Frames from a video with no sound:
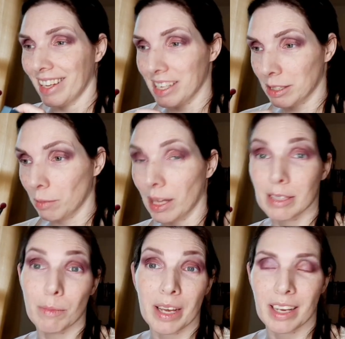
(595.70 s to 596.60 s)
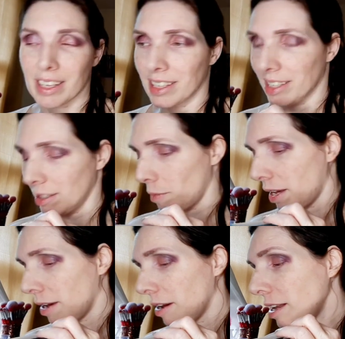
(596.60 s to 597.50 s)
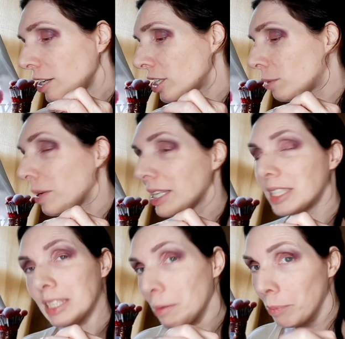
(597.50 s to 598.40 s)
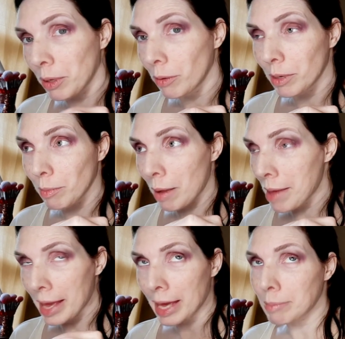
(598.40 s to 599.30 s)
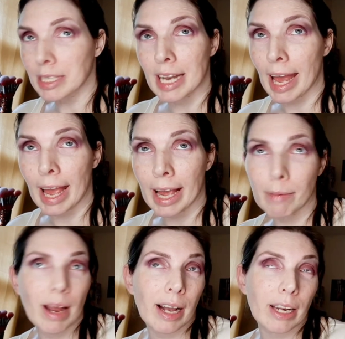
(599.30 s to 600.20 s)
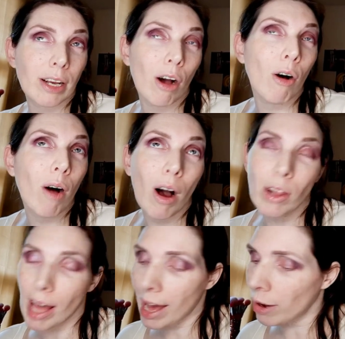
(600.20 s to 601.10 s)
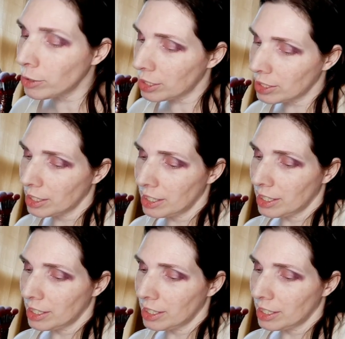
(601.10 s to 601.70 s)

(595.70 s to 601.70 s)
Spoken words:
That's me. That's me. I'm gonna just be simple with my makeup today. I'm not gonna go all out.